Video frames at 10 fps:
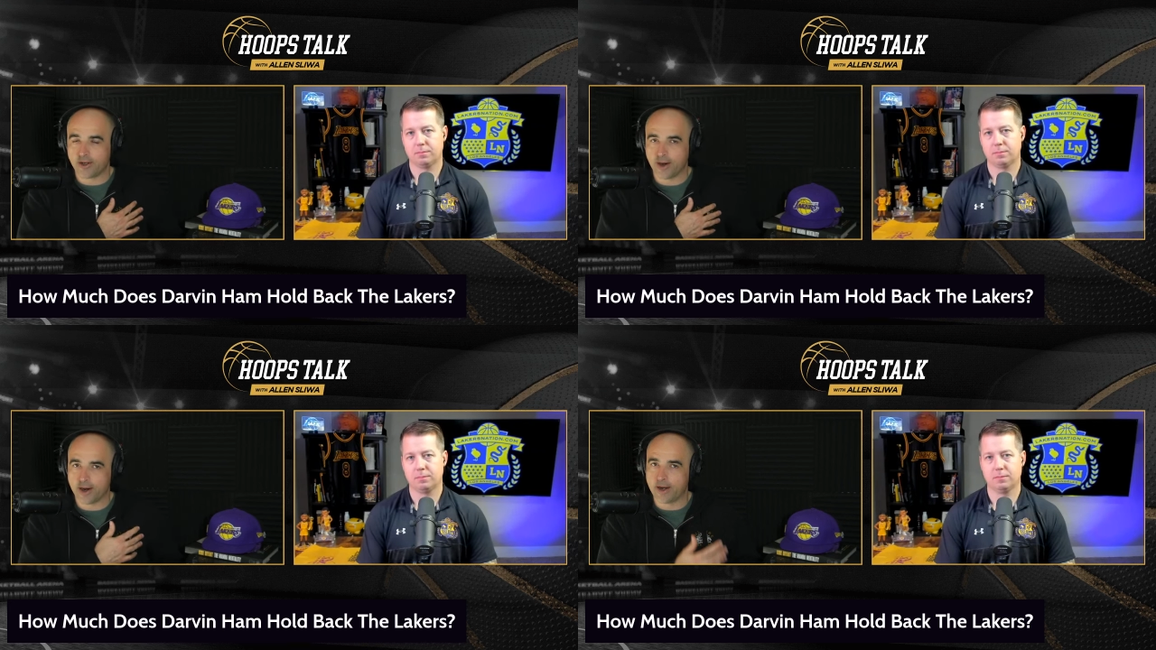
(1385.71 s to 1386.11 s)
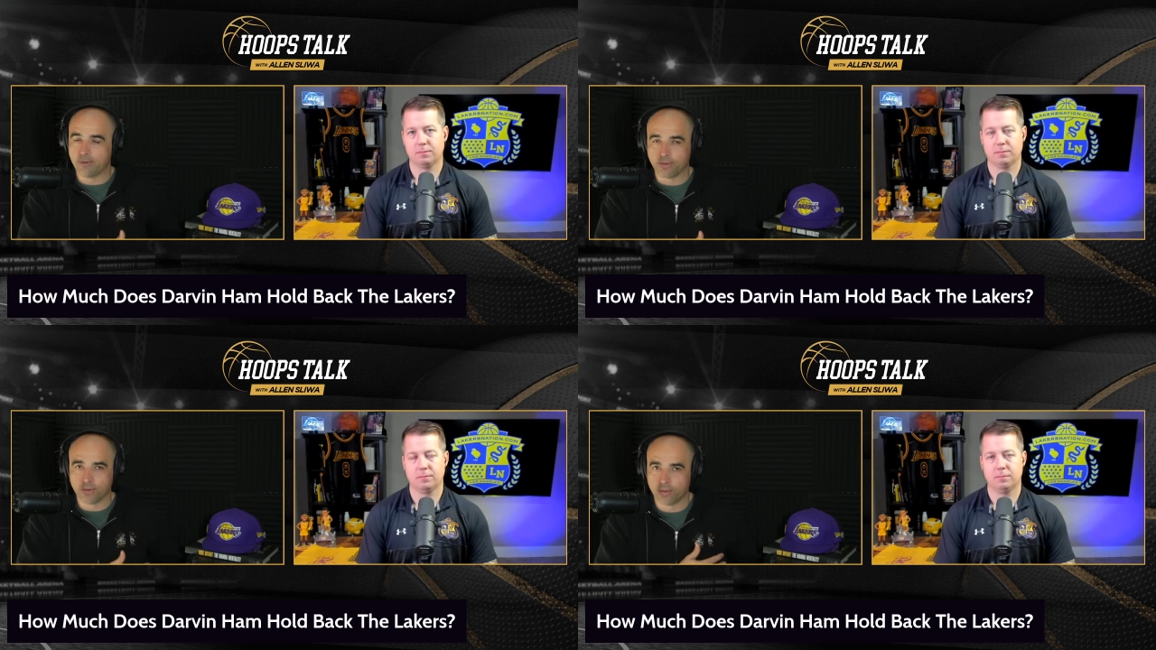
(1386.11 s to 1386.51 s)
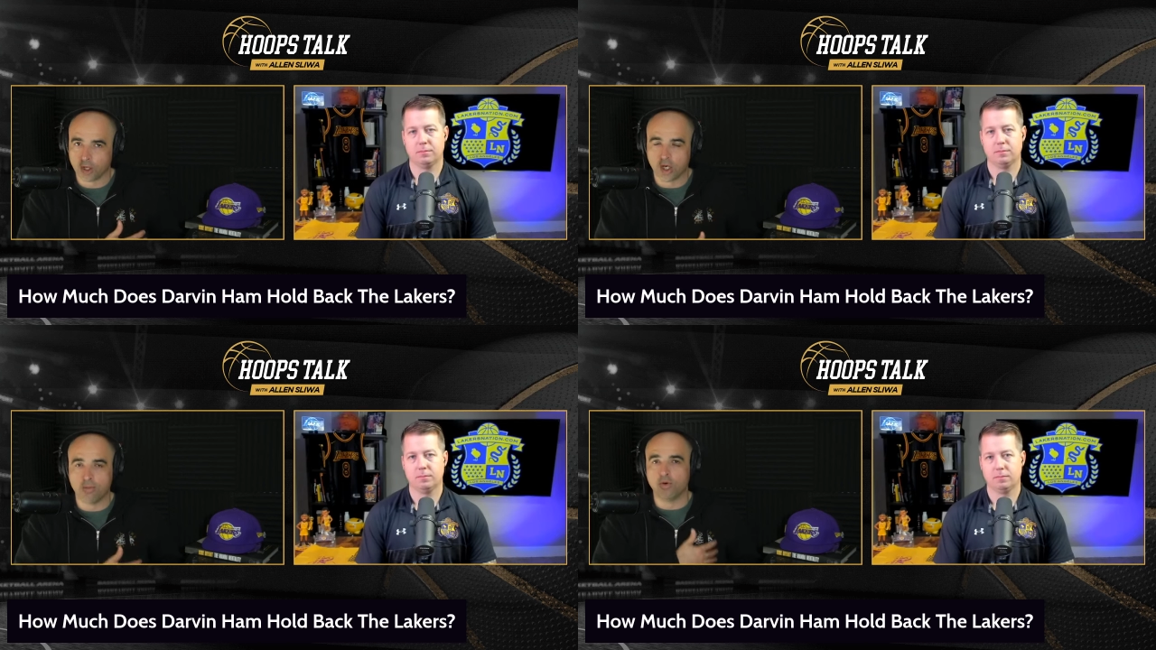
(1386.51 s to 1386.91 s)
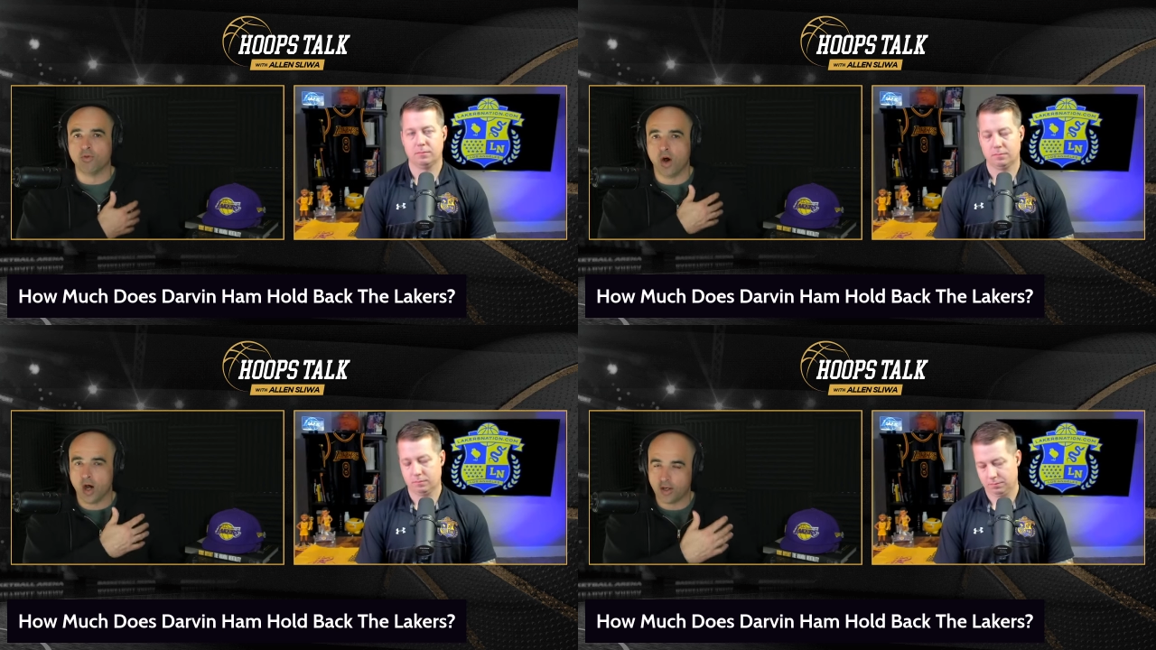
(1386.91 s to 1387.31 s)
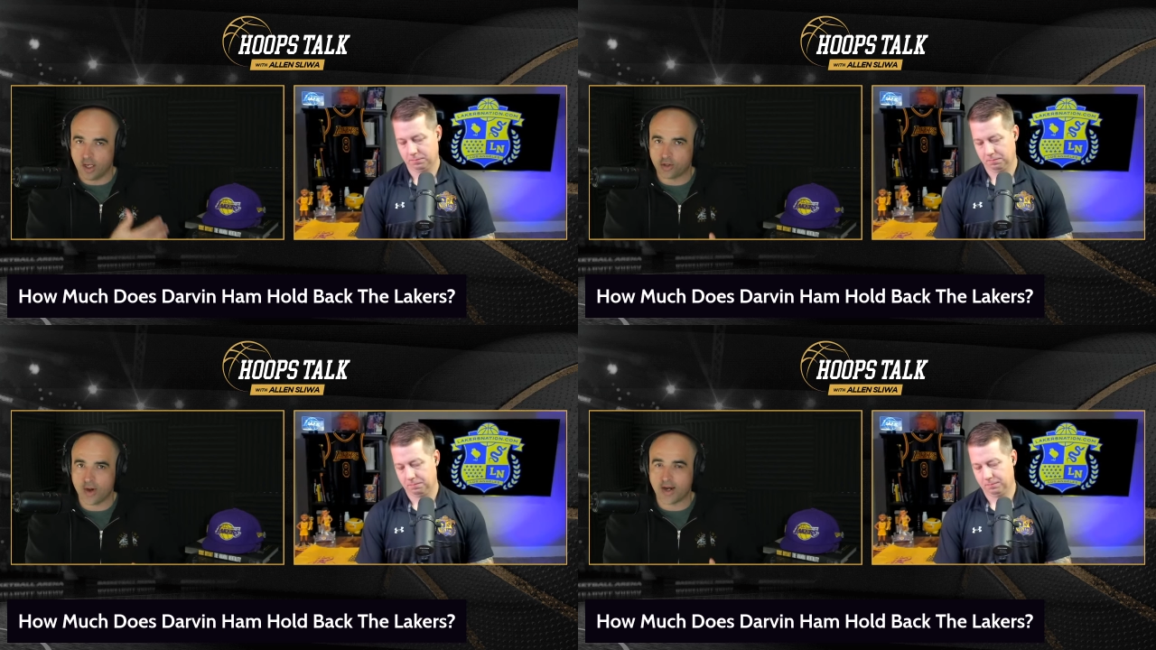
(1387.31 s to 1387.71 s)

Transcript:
Speaker 1: all right, we're going to move on and try to?